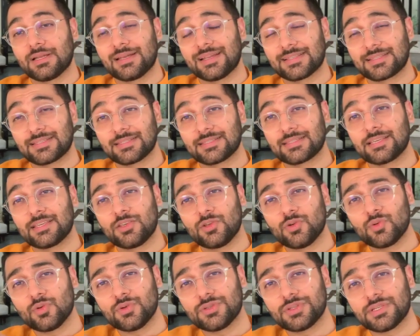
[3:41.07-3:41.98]
This is a
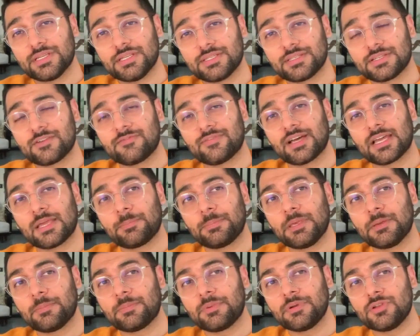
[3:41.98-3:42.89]
huge reason why
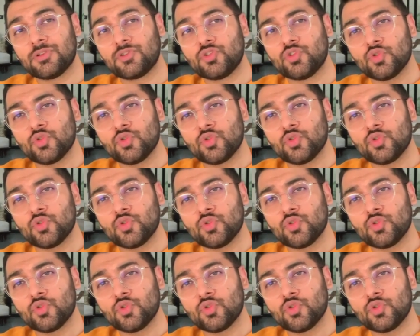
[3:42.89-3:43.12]
people